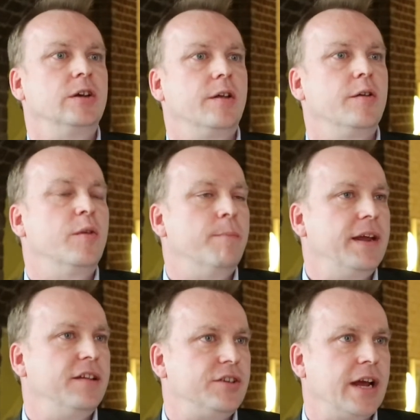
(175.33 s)
The
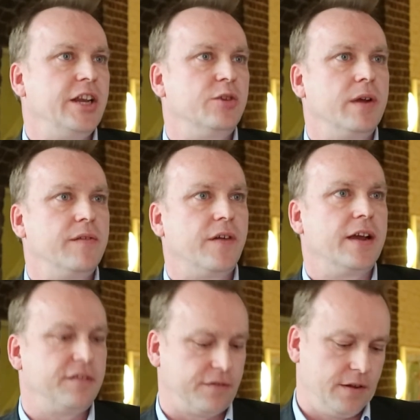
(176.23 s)
biggest challenge we
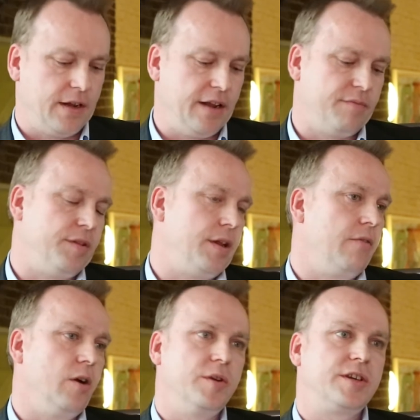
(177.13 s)
face is
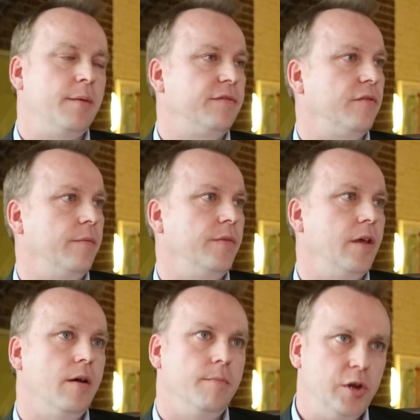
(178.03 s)
material which comes from
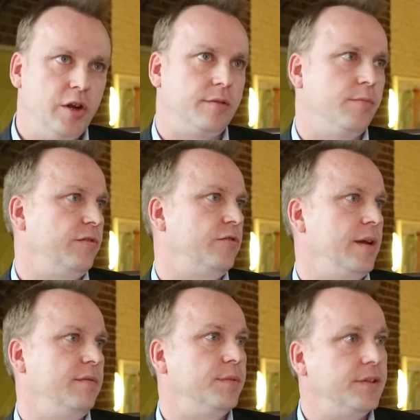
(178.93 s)
the municipal
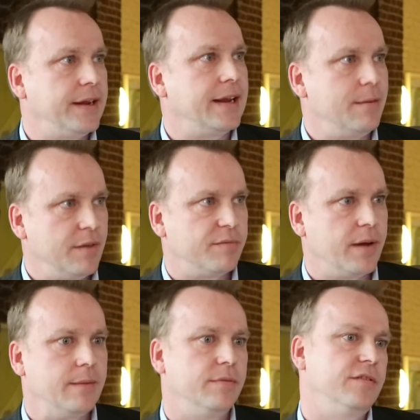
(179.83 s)
streams, particularly mixed
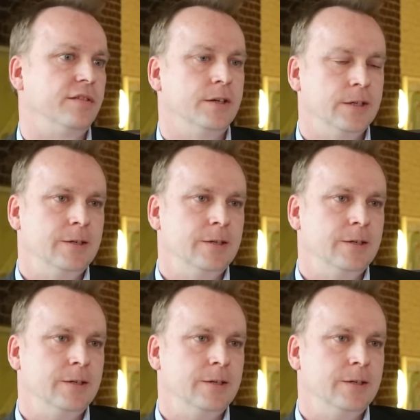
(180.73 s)
papers.